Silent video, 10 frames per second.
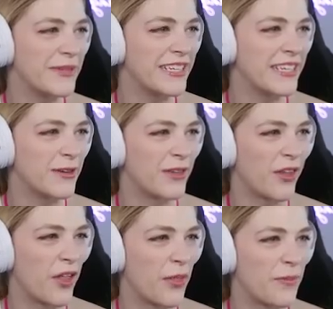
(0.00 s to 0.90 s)
to be here with
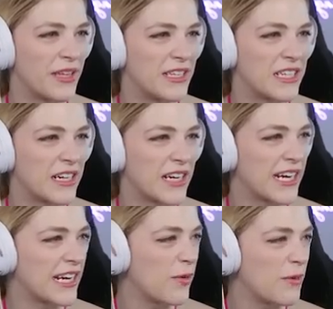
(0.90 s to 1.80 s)
all the
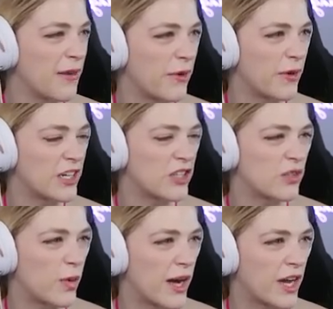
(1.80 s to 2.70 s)
military. We might want to
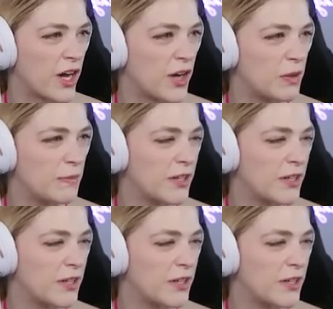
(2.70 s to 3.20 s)
just walk home.